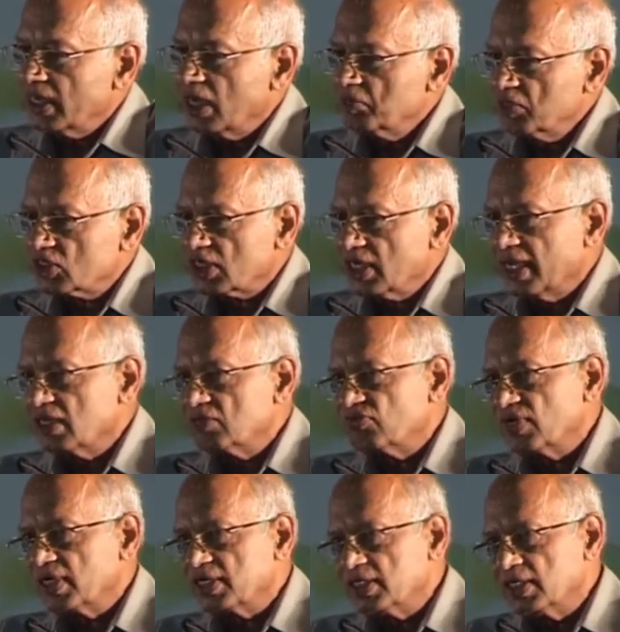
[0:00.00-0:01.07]
I must
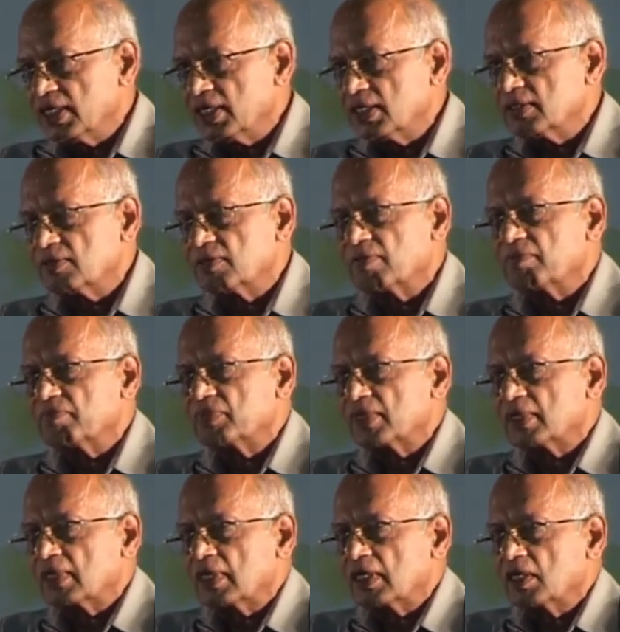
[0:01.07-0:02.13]
clarify here,
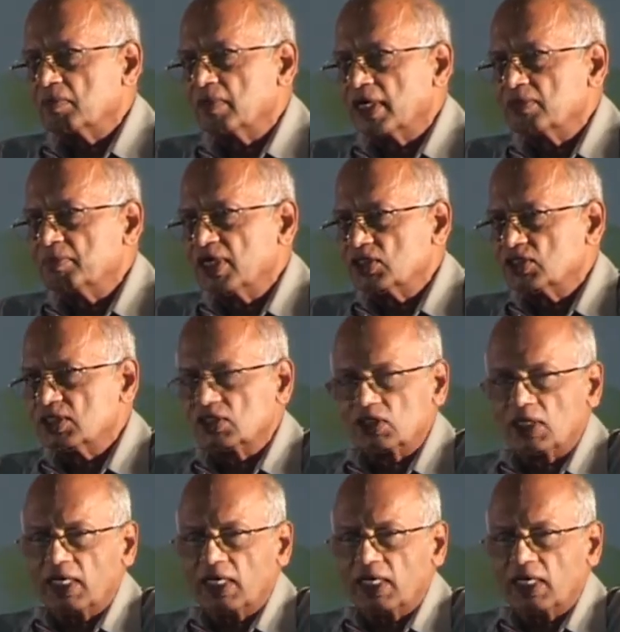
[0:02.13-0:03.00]
by basic